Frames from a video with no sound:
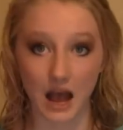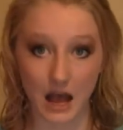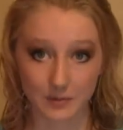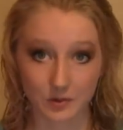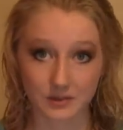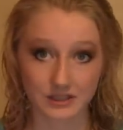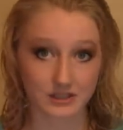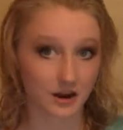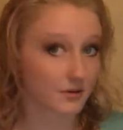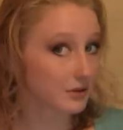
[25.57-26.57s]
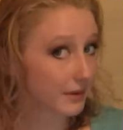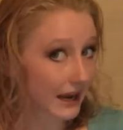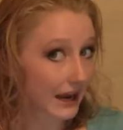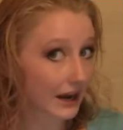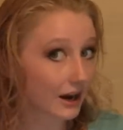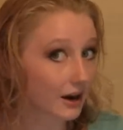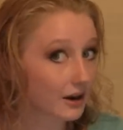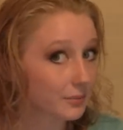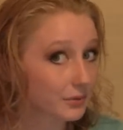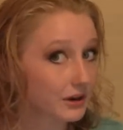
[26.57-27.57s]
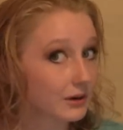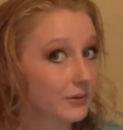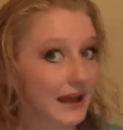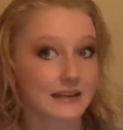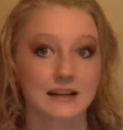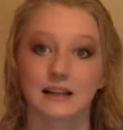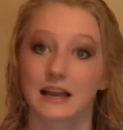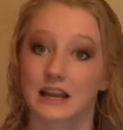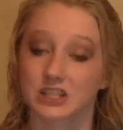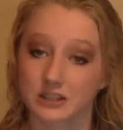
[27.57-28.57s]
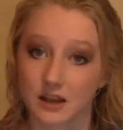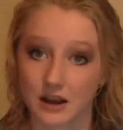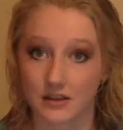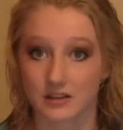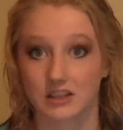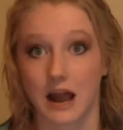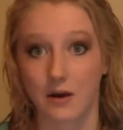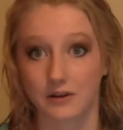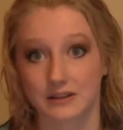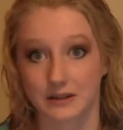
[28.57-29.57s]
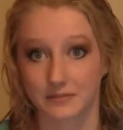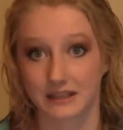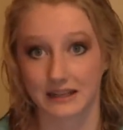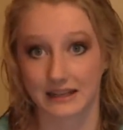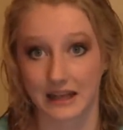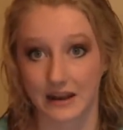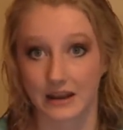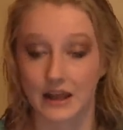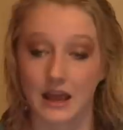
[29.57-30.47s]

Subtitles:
I'm going to start with my hair pretty wet, like I just got out of the shower or something like that.